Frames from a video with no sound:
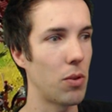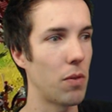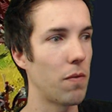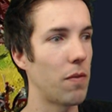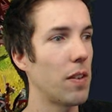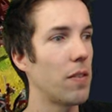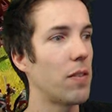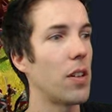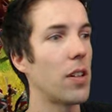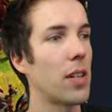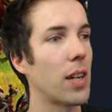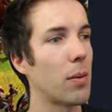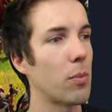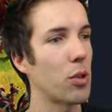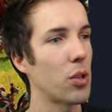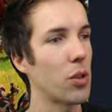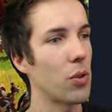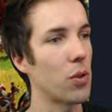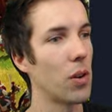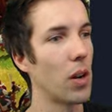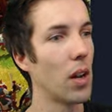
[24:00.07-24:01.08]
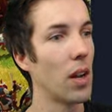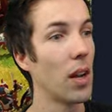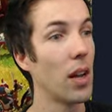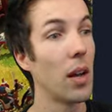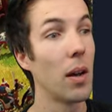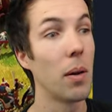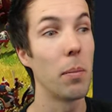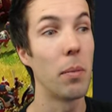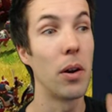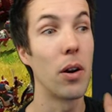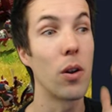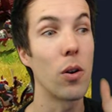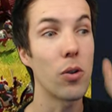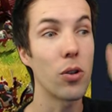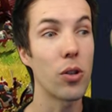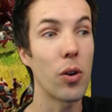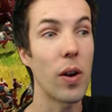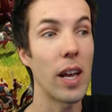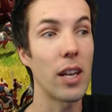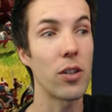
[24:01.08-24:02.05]
fifty times two. But it
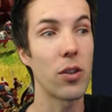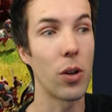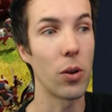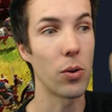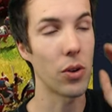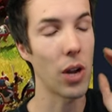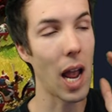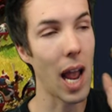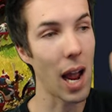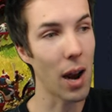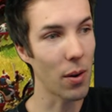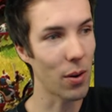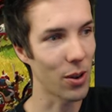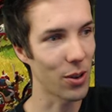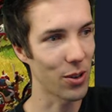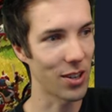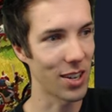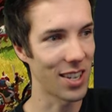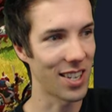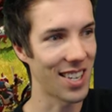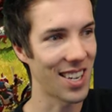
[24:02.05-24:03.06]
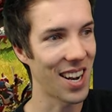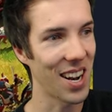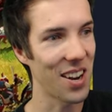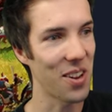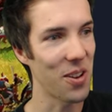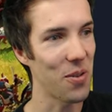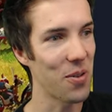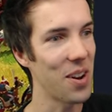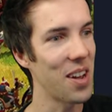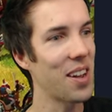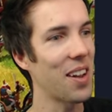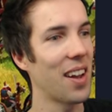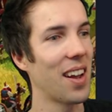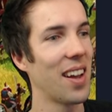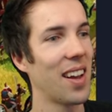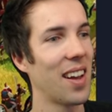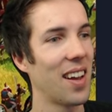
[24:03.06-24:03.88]
also has those arrows, it's that unique,